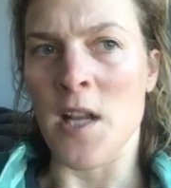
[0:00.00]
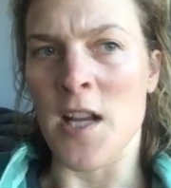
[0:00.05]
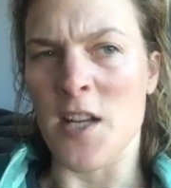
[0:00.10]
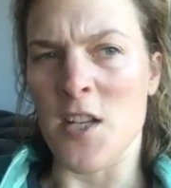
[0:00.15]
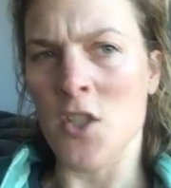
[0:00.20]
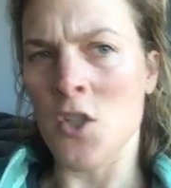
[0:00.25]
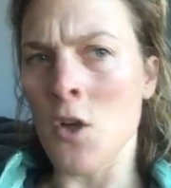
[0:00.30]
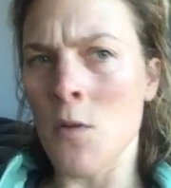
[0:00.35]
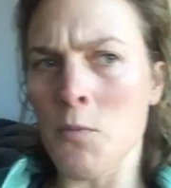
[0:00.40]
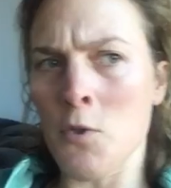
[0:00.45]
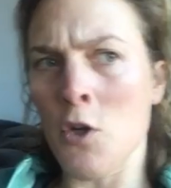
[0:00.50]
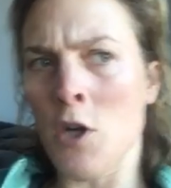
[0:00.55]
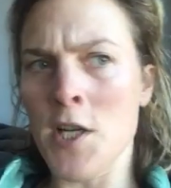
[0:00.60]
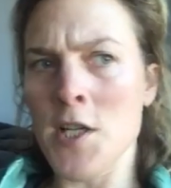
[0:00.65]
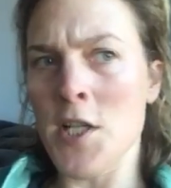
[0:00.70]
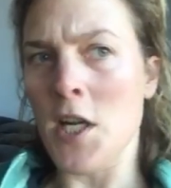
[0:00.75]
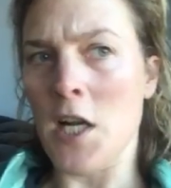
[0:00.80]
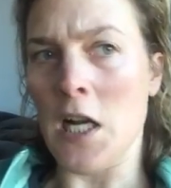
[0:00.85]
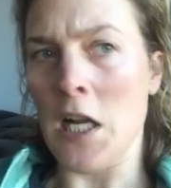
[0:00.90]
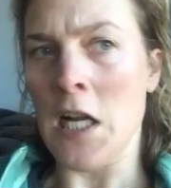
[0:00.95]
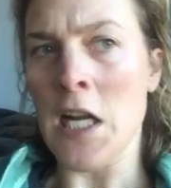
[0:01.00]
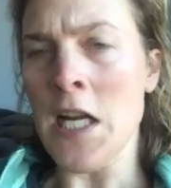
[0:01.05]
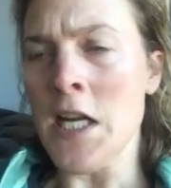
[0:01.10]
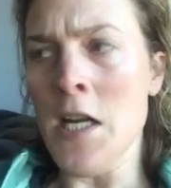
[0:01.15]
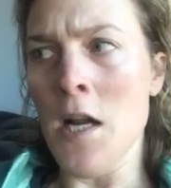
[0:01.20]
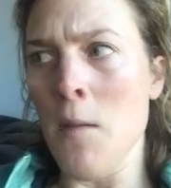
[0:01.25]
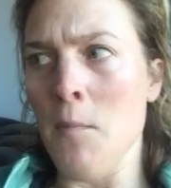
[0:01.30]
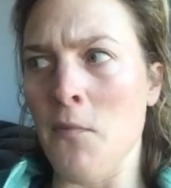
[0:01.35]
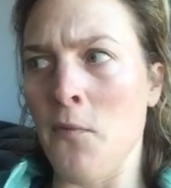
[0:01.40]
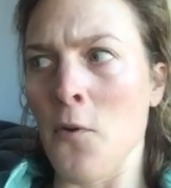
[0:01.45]
Like, stop trying to
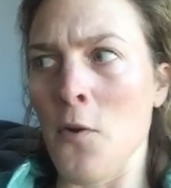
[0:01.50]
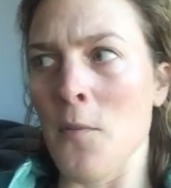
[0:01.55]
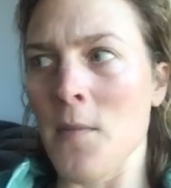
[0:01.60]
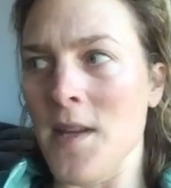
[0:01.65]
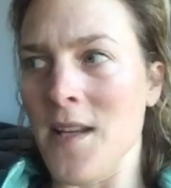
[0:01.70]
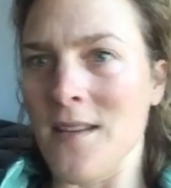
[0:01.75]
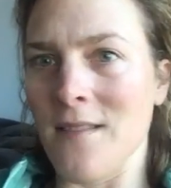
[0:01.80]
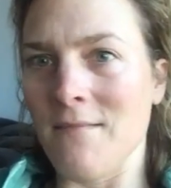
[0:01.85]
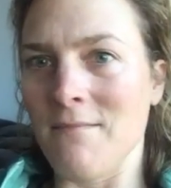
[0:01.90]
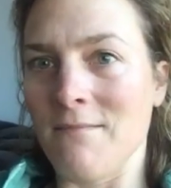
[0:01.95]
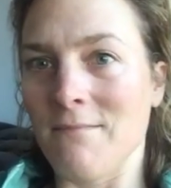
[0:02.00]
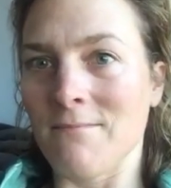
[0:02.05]
clean up for me.